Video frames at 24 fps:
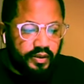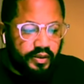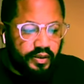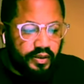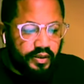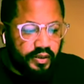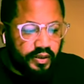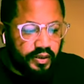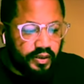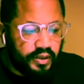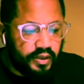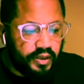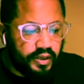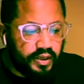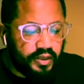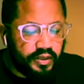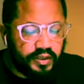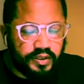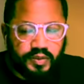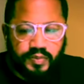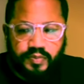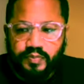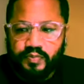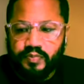And again,
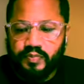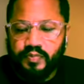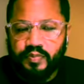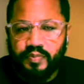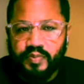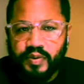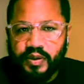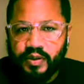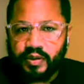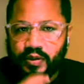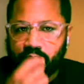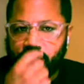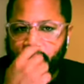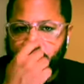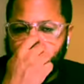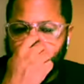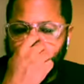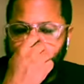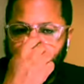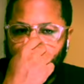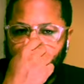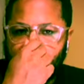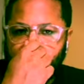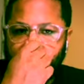it's be the B
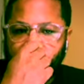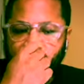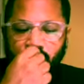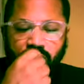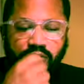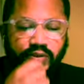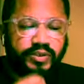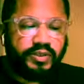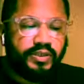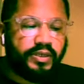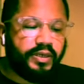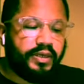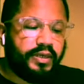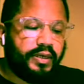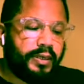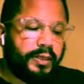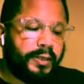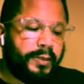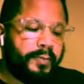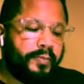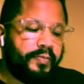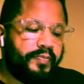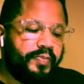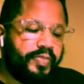part of verse
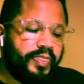10.